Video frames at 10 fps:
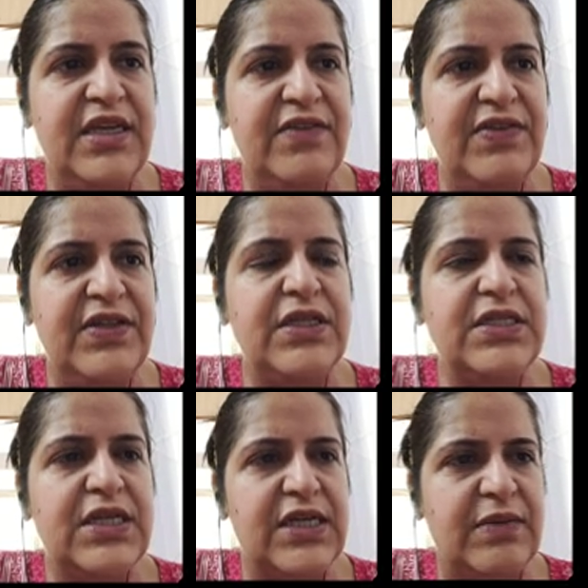Given the
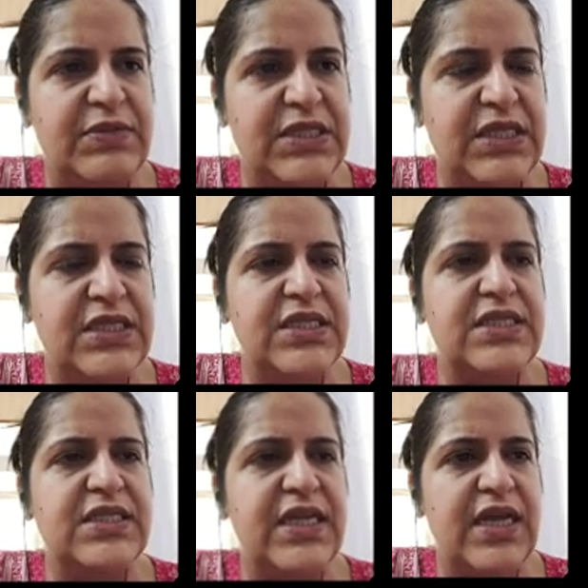
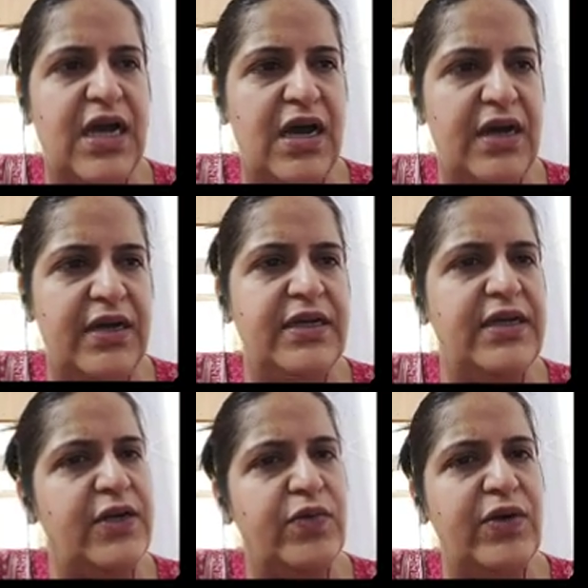circumstances they are in,
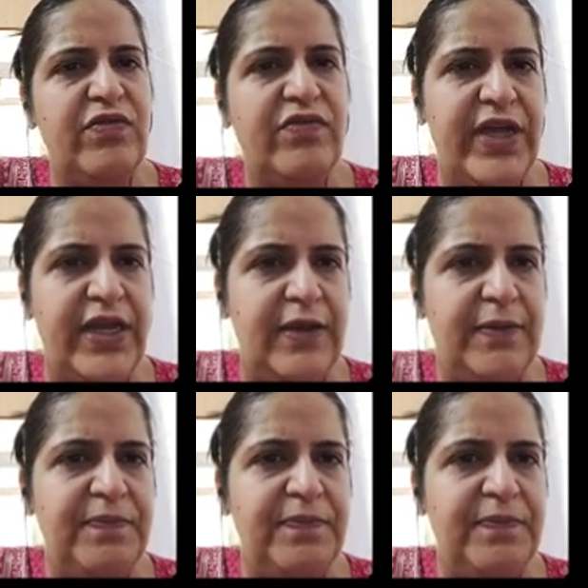it will vary.